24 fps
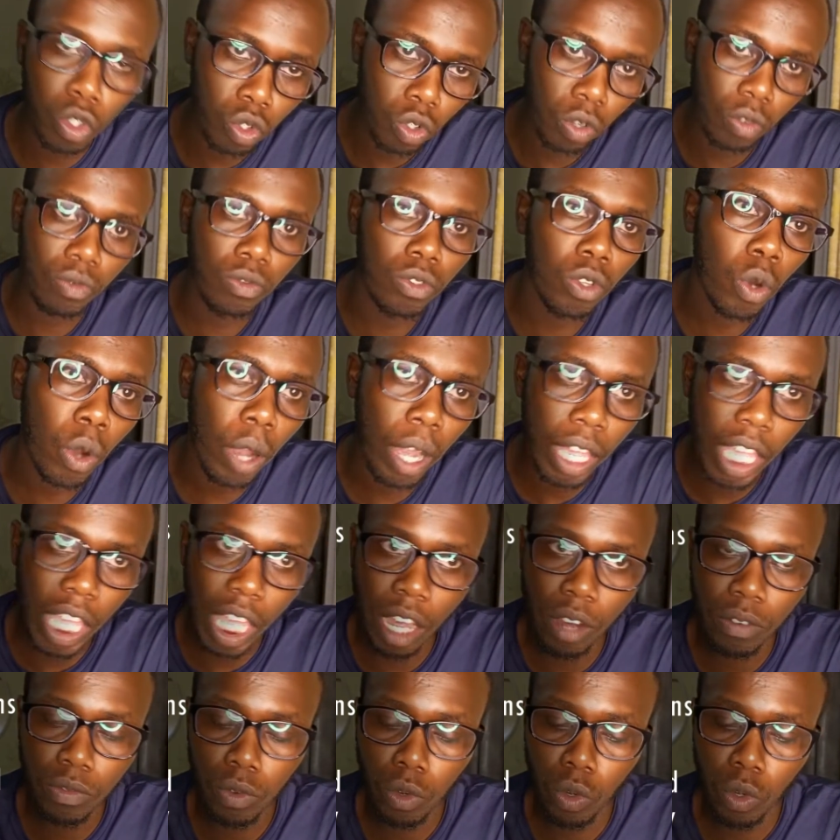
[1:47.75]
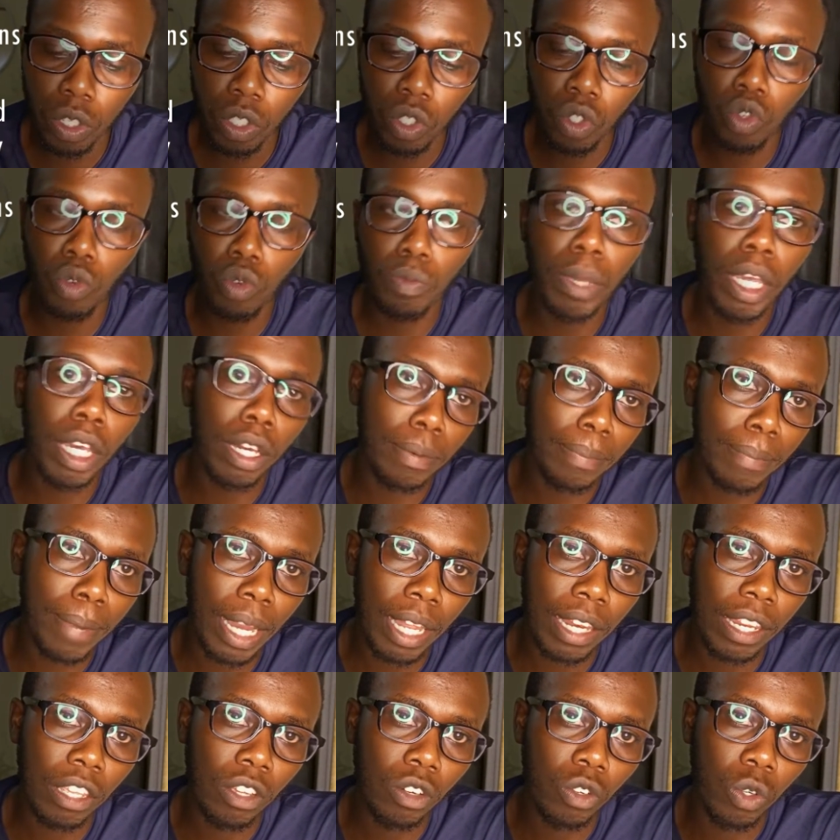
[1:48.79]
of you are here for is to make
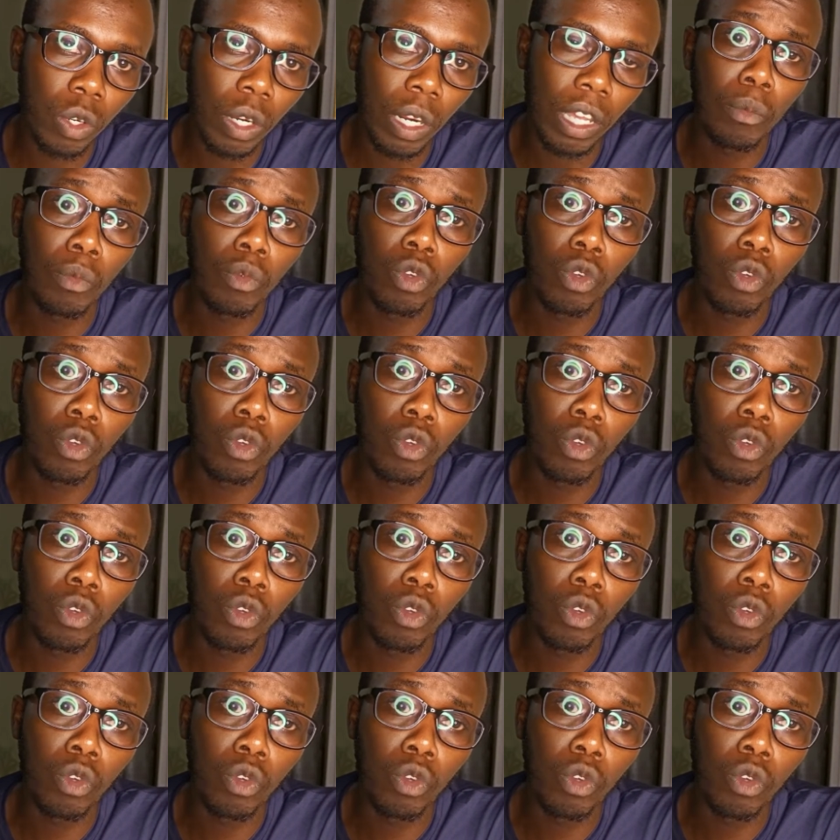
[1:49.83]
money online.